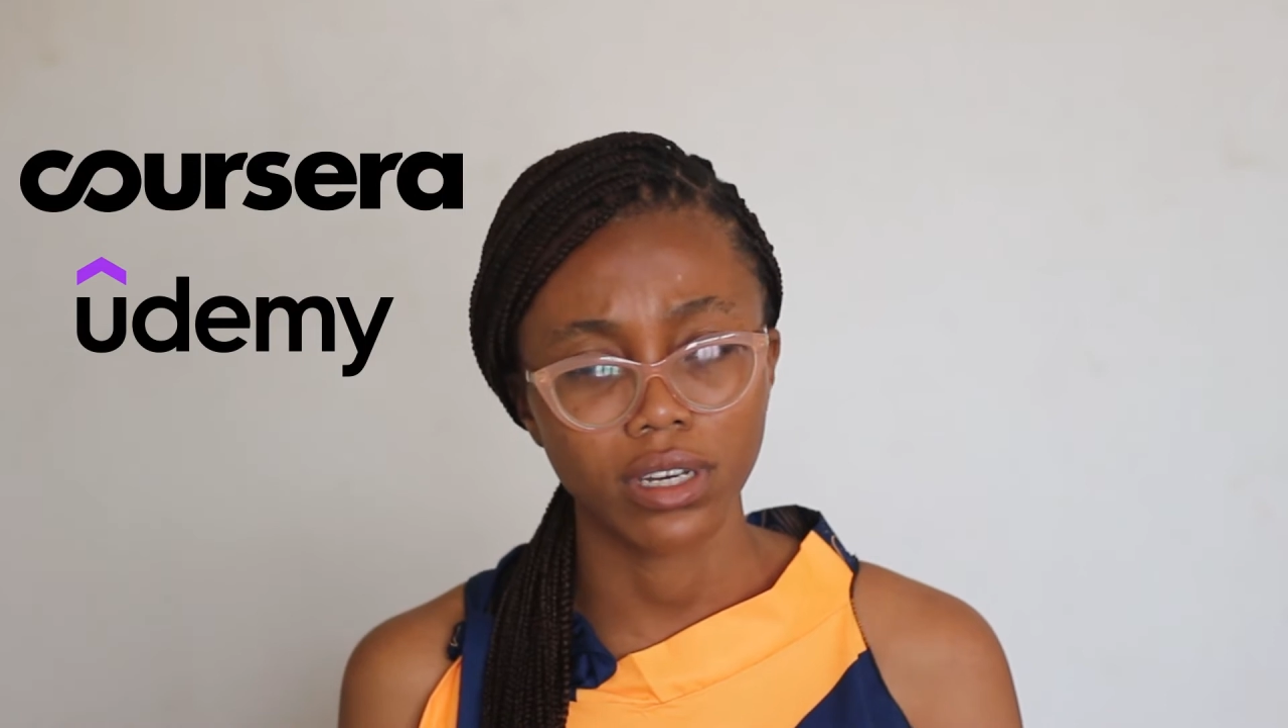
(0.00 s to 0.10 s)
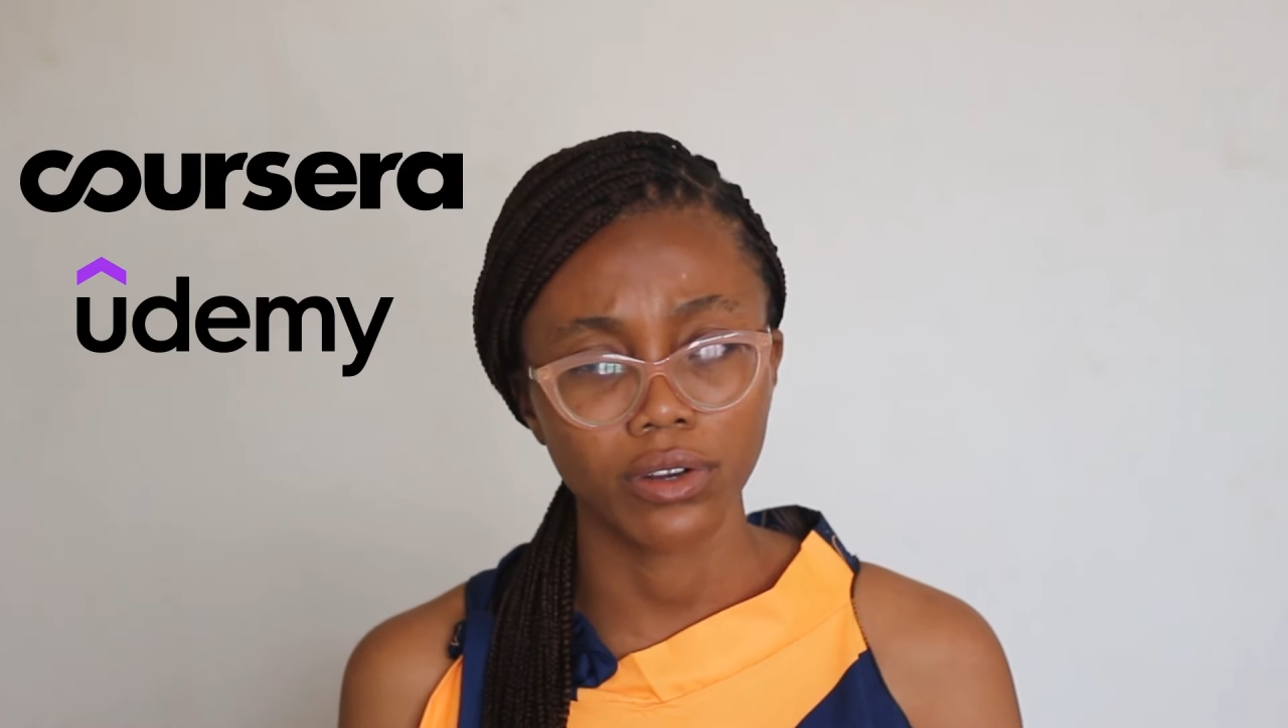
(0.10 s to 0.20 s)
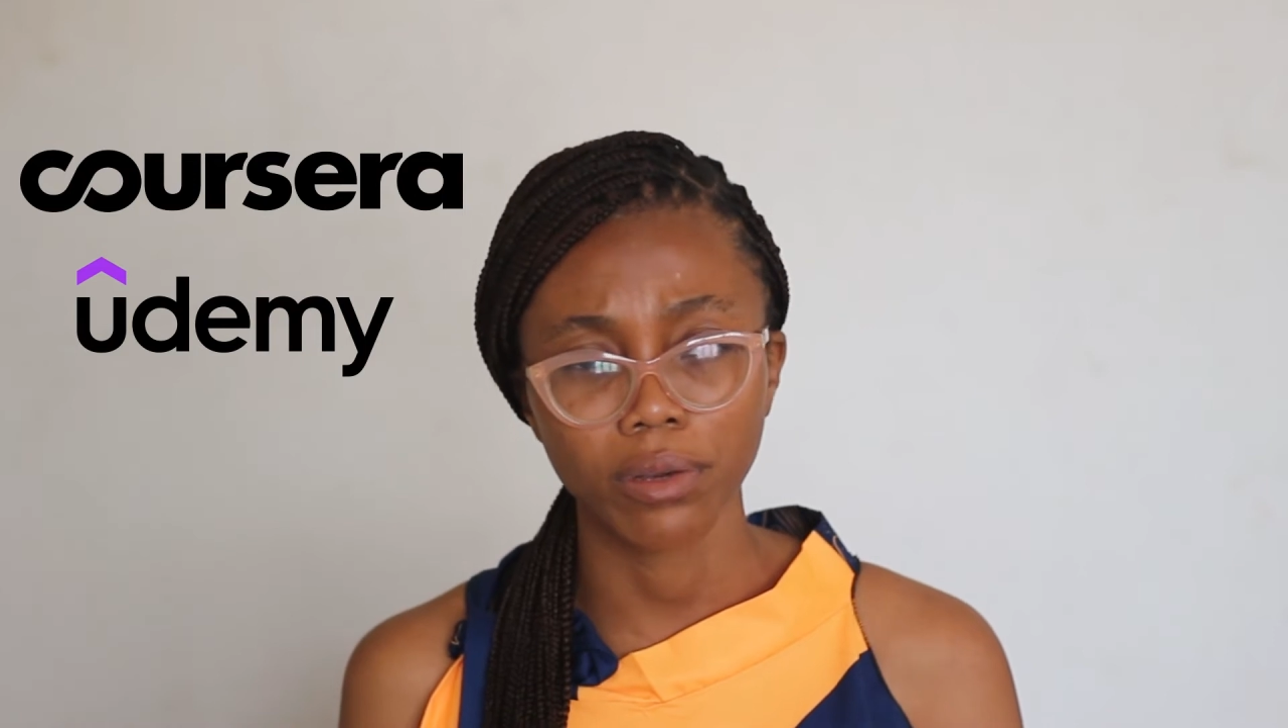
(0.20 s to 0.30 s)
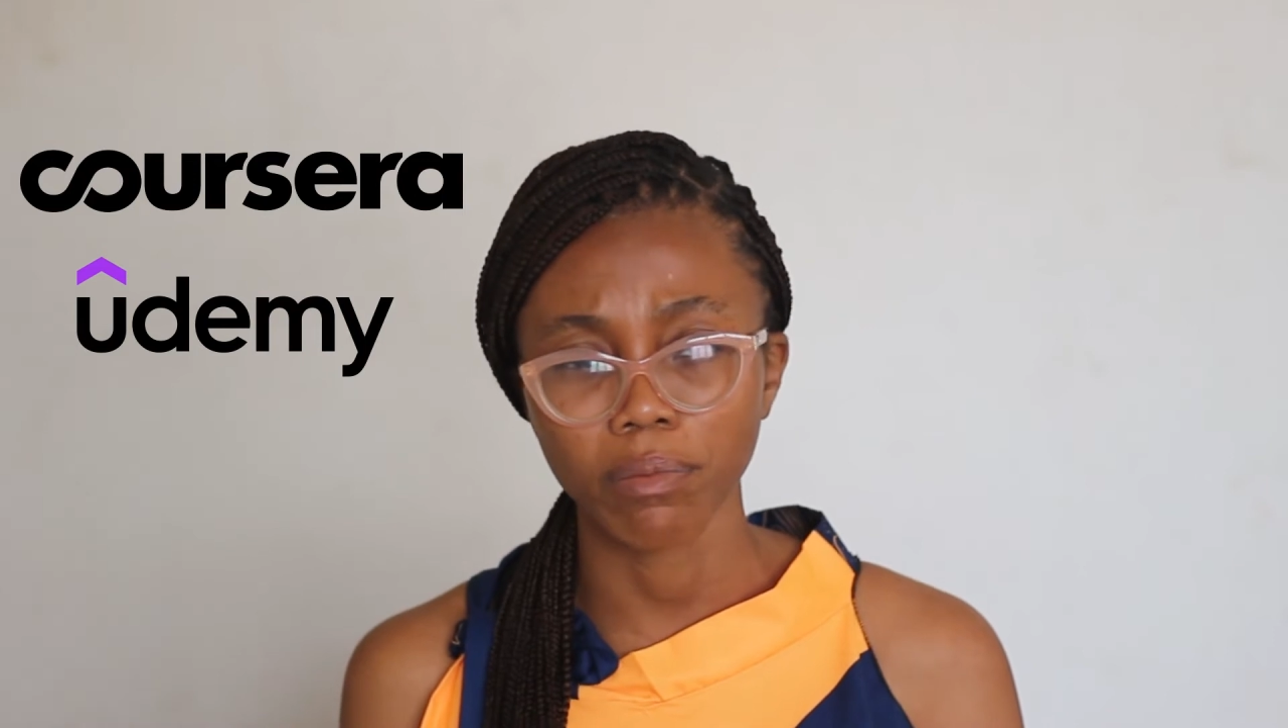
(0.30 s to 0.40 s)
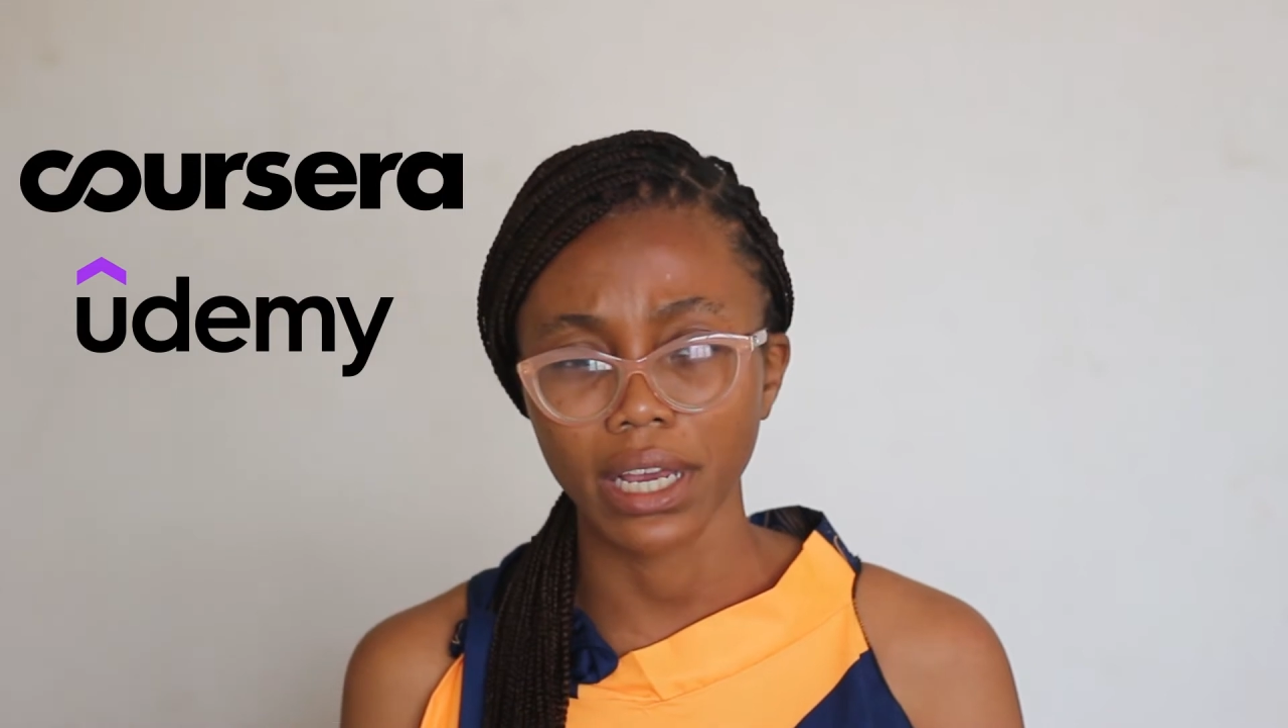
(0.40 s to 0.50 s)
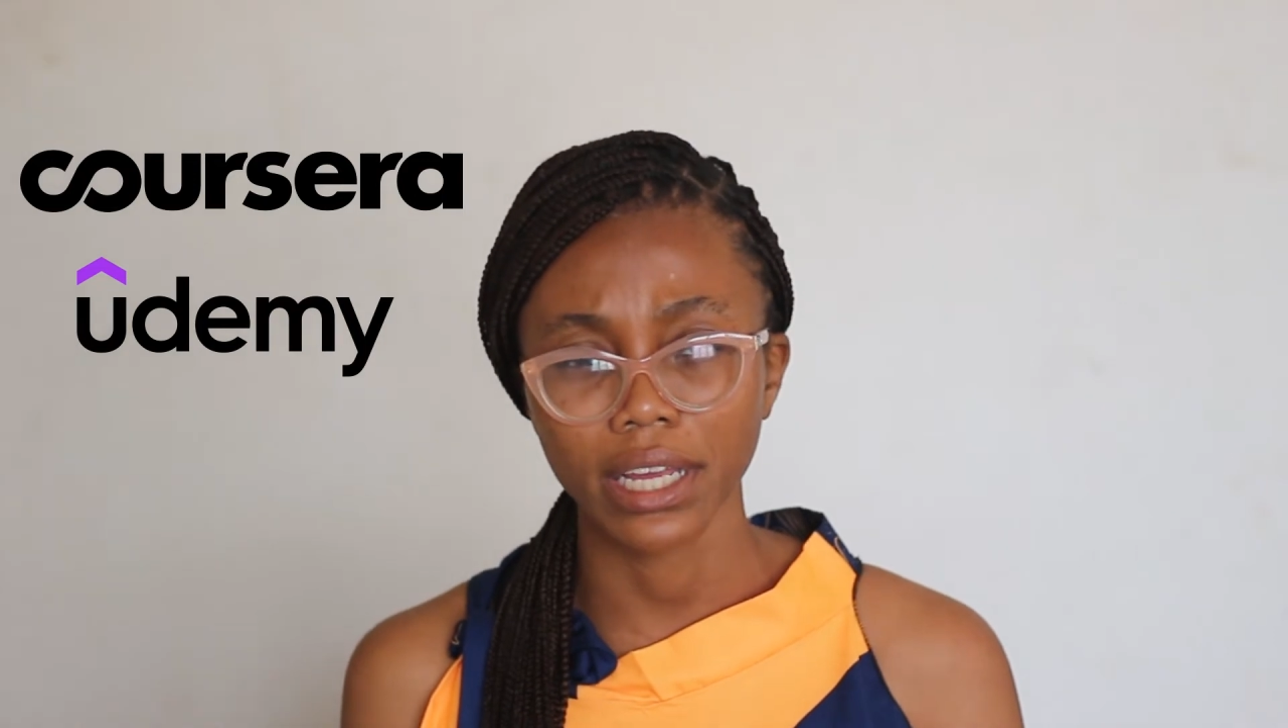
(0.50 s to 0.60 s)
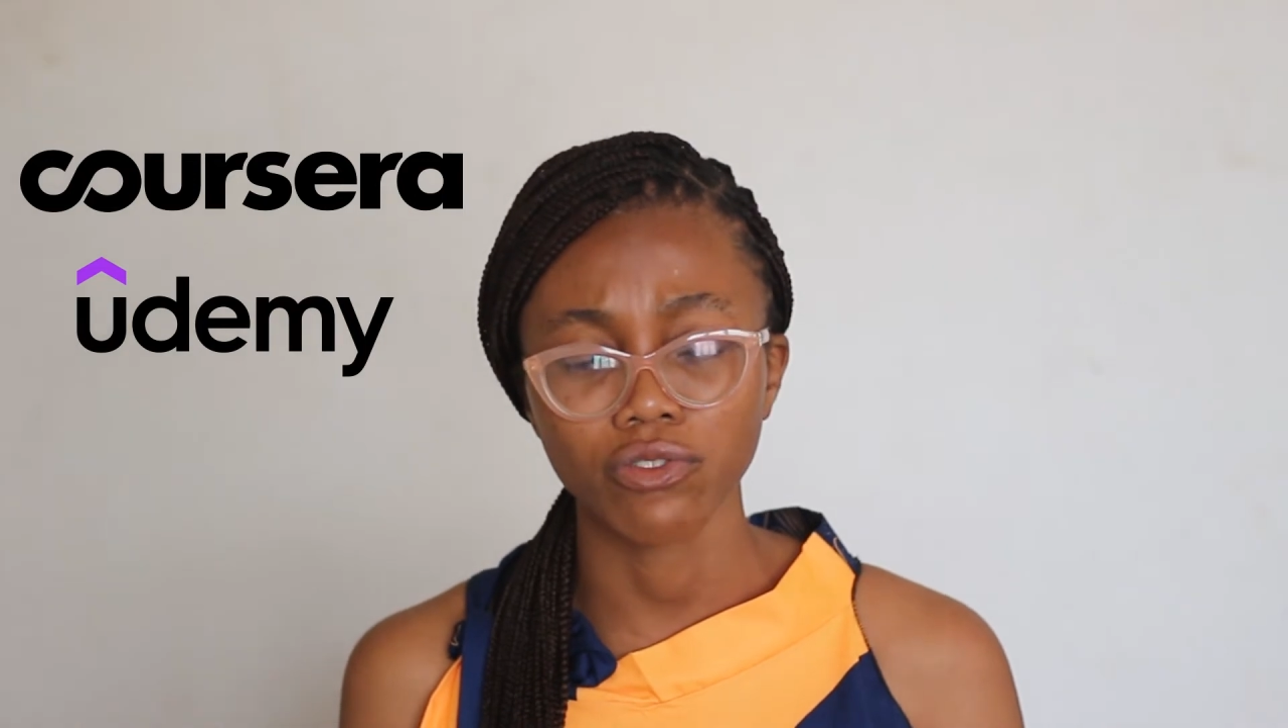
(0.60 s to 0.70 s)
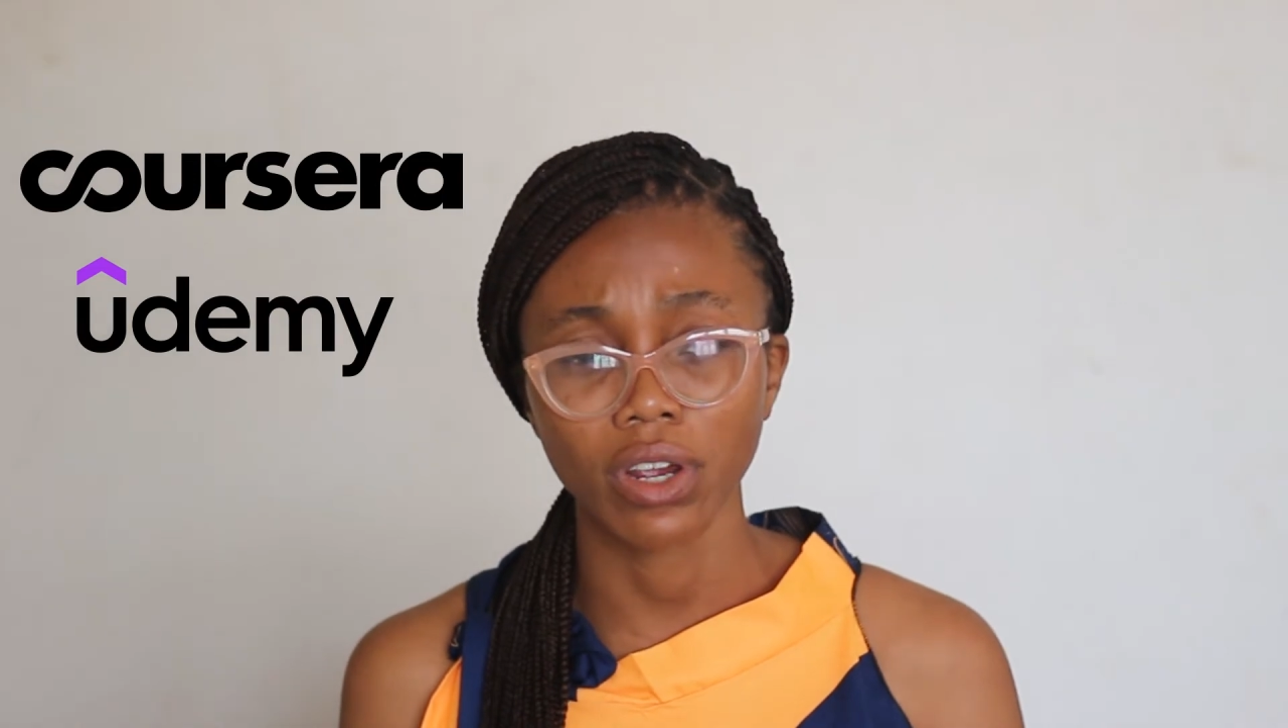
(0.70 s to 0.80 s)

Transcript: They're not in my head